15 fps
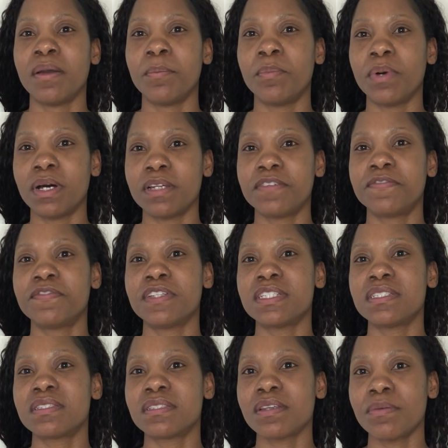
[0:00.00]
But for the
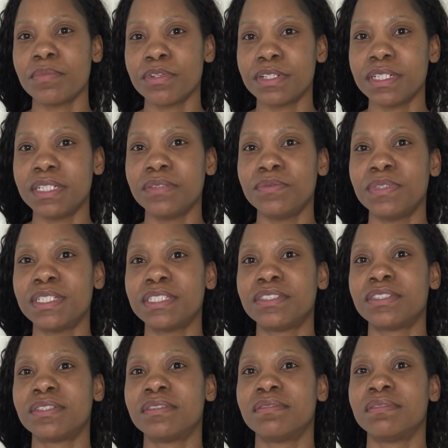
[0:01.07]
summer in
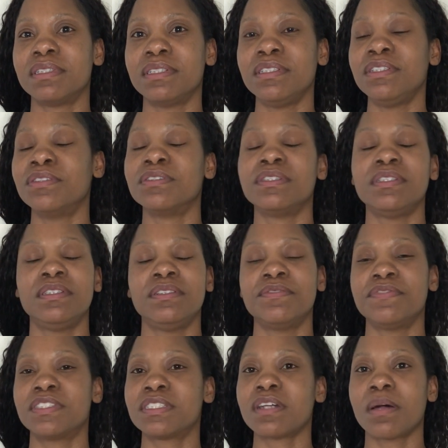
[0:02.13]
which you've
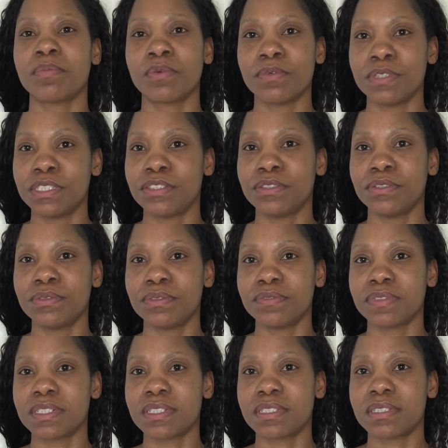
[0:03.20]
stopped going to
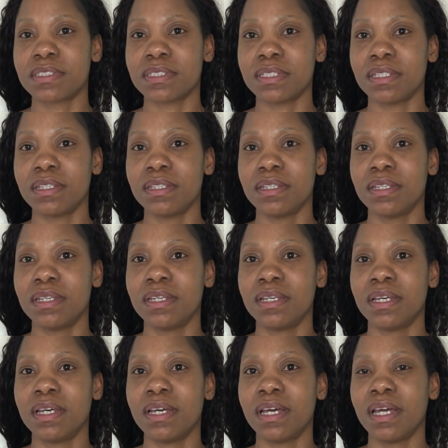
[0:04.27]
university
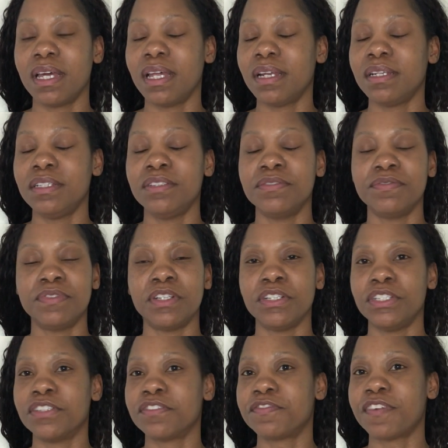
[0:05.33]
and you've done
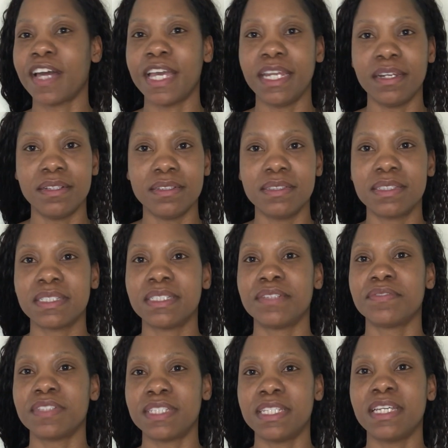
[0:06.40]
your finals and
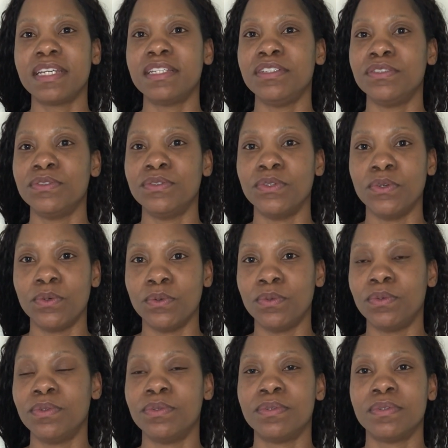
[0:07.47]
everything, and you know
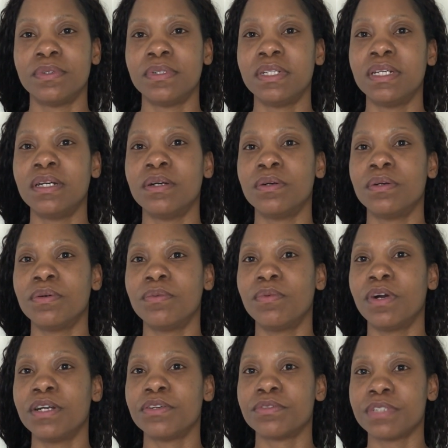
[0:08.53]

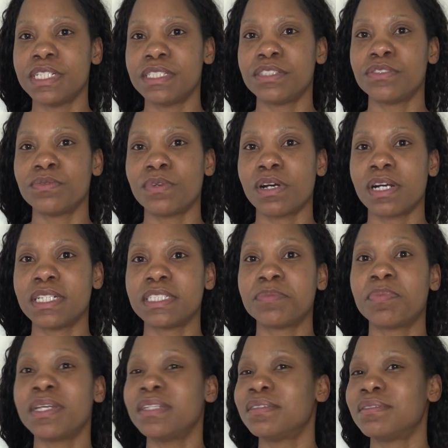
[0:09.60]
what grades you are,
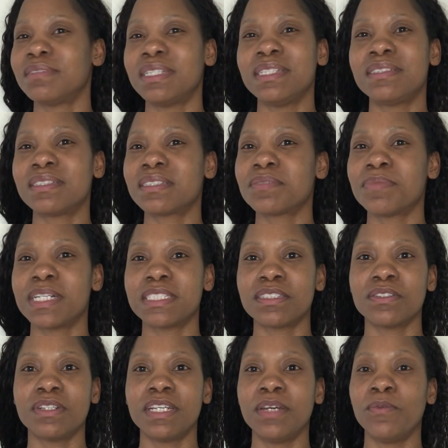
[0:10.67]
it doesn't
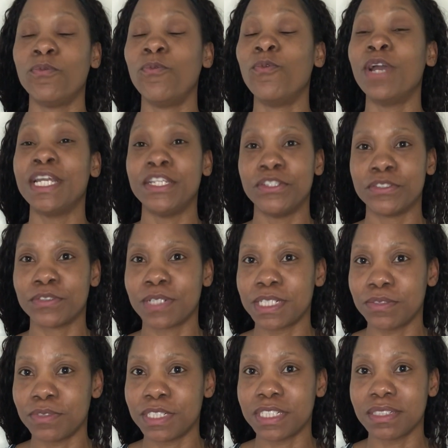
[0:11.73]
matter when your
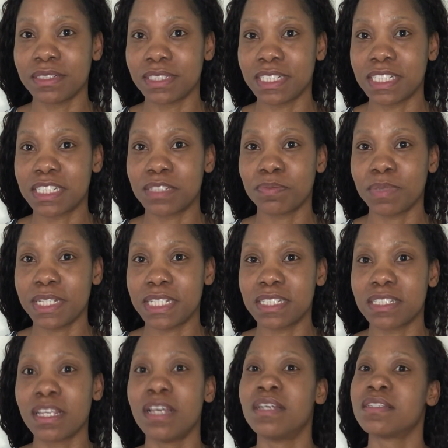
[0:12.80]
graduation takes place.